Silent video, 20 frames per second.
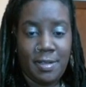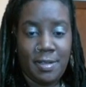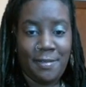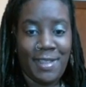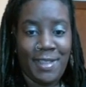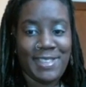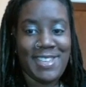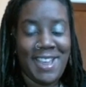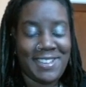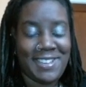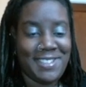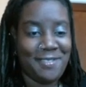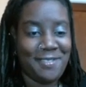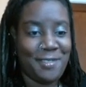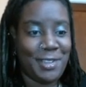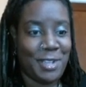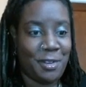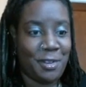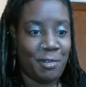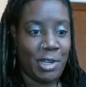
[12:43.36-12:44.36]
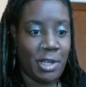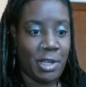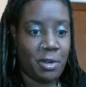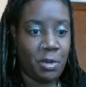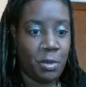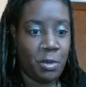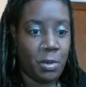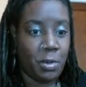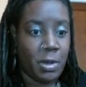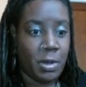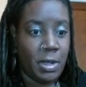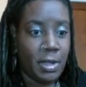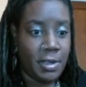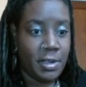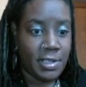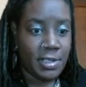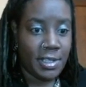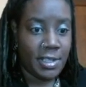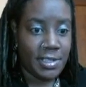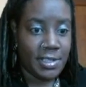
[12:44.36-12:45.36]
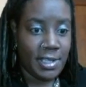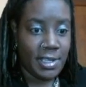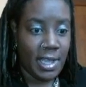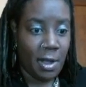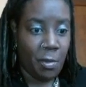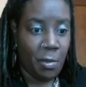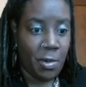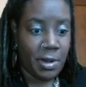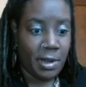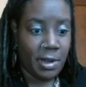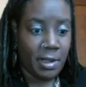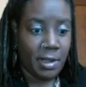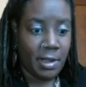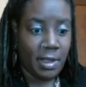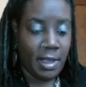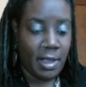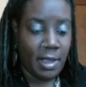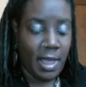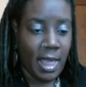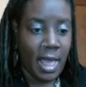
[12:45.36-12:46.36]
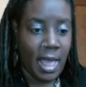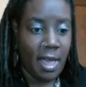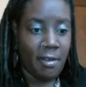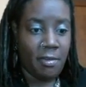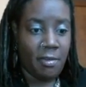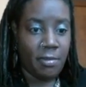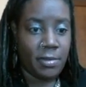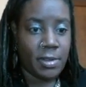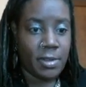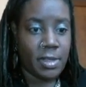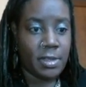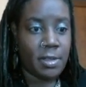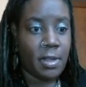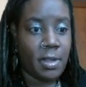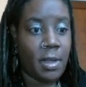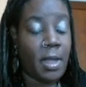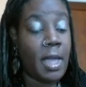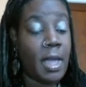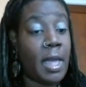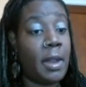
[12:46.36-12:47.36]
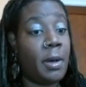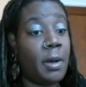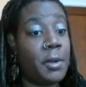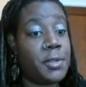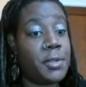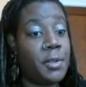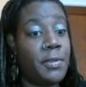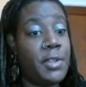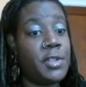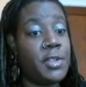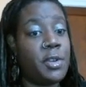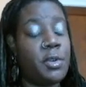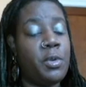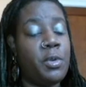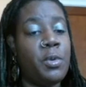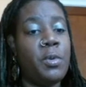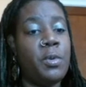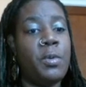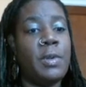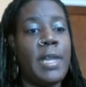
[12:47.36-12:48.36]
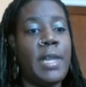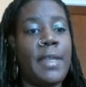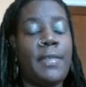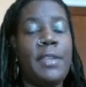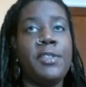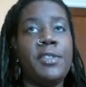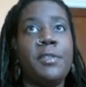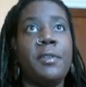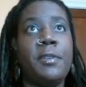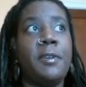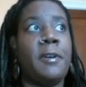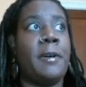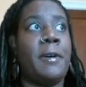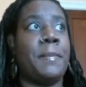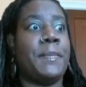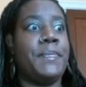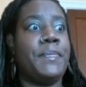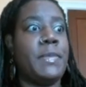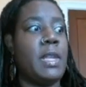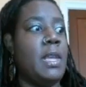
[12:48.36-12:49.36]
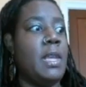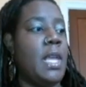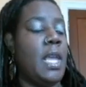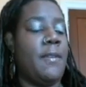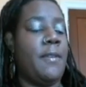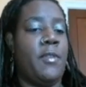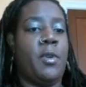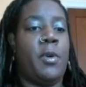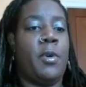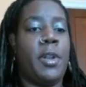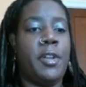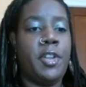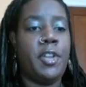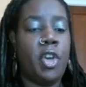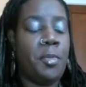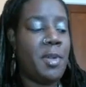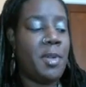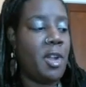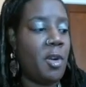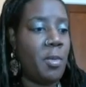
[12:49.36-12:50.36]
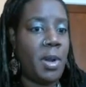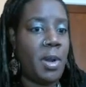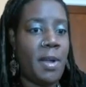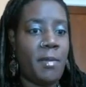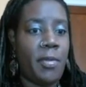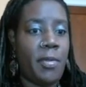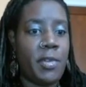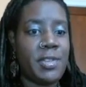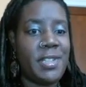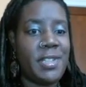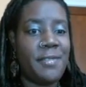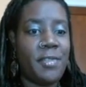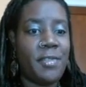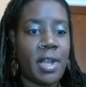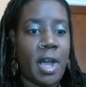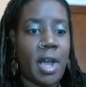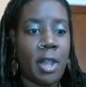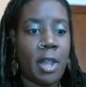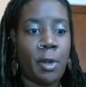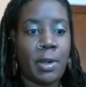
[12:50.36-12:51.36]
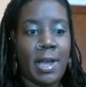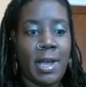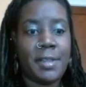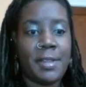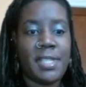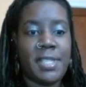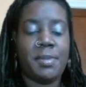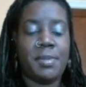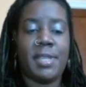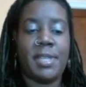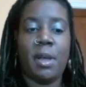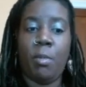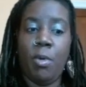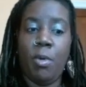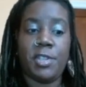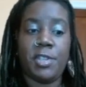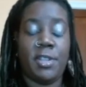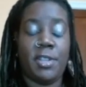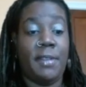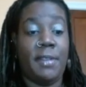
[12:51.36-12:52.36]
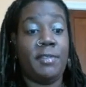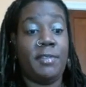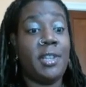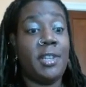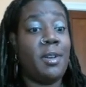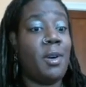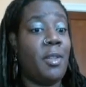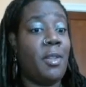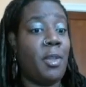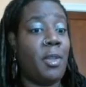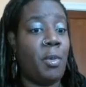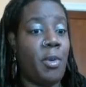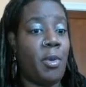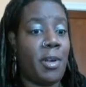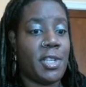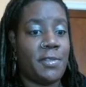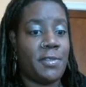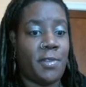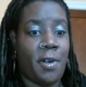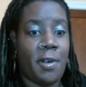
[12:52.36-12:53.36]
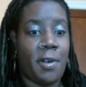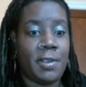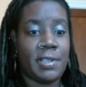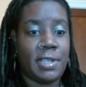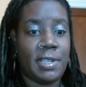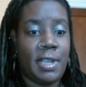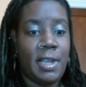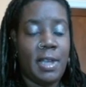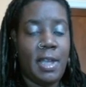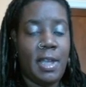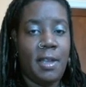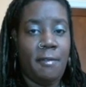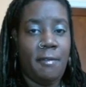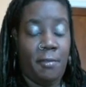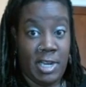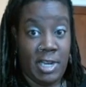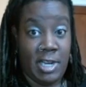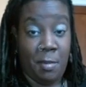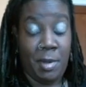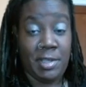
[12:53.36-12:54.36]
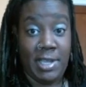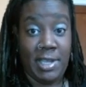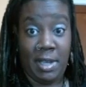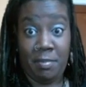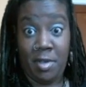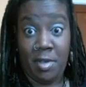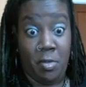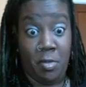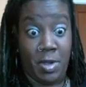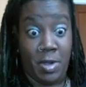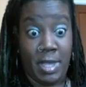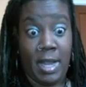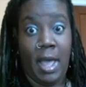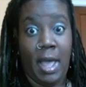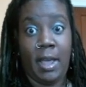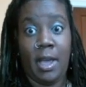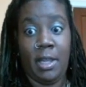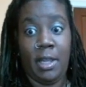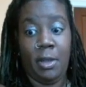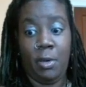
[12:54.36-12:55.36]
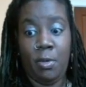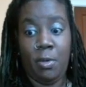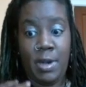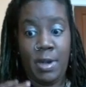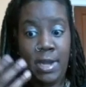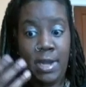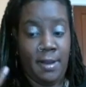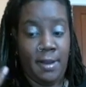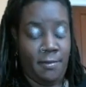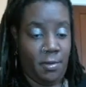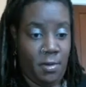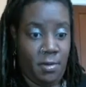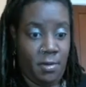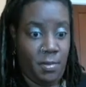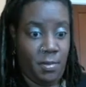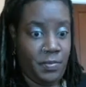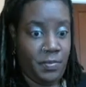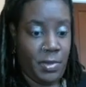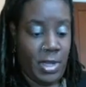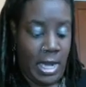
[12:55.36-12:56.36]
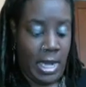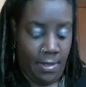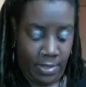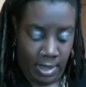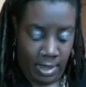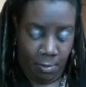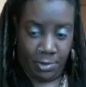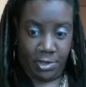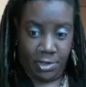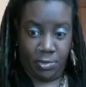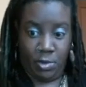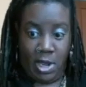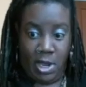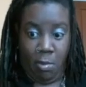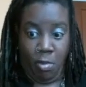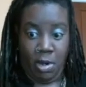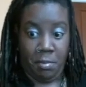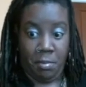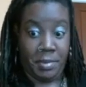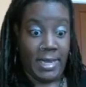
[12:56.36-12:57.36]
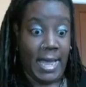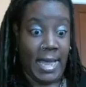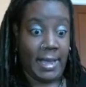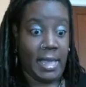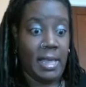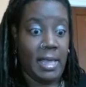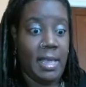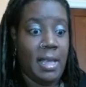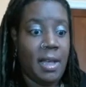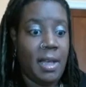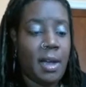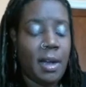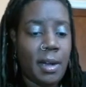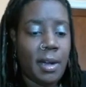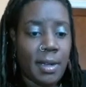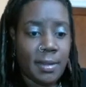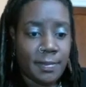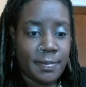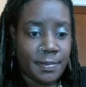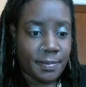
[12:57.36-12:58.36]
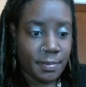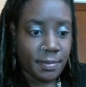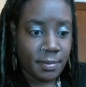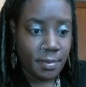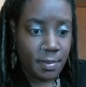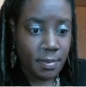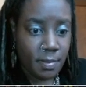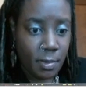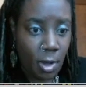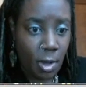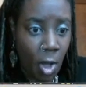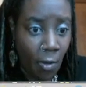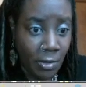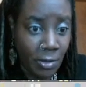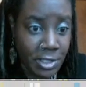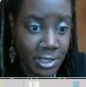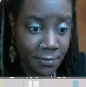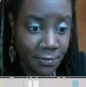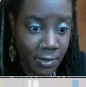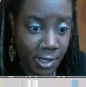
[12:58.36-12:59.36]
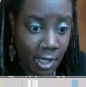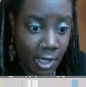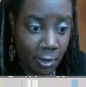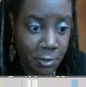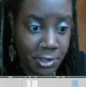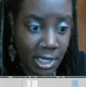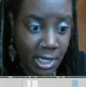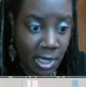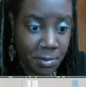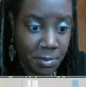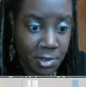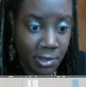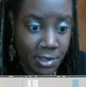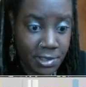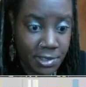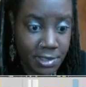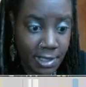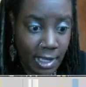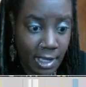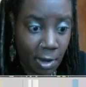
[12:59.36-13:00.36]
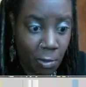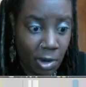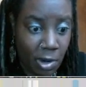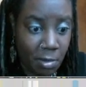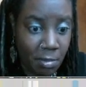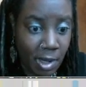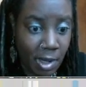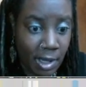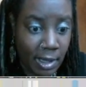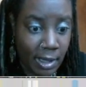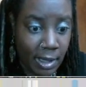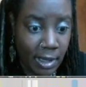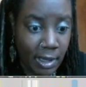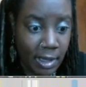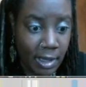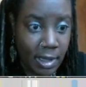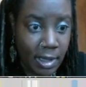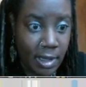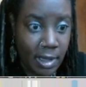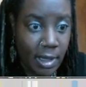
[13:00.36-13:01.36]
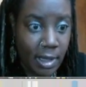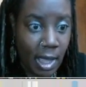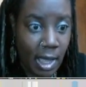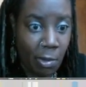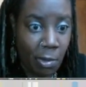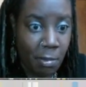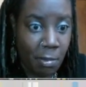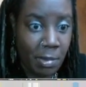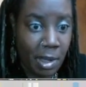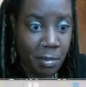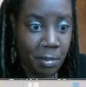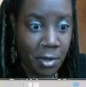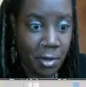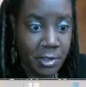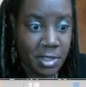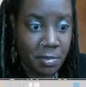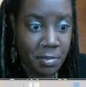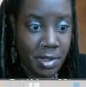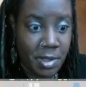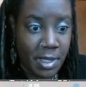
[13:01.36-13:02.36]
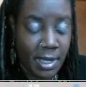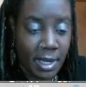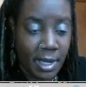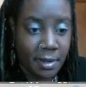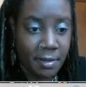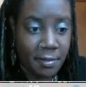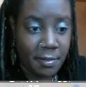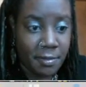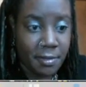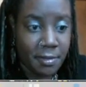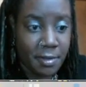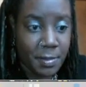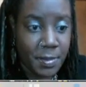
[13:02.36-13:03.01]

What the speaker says: Well, that's actually really, really cool. So let's say I want to have, and also these are cool, like these are, if you're on Adobe or whatever, there's different color concepts that work. So they've done all the work as far as for dummies like me who cannot color coordinate for anything, which is why I'm wearing black, all these different color schemes. So let's say I want my book to be kind of,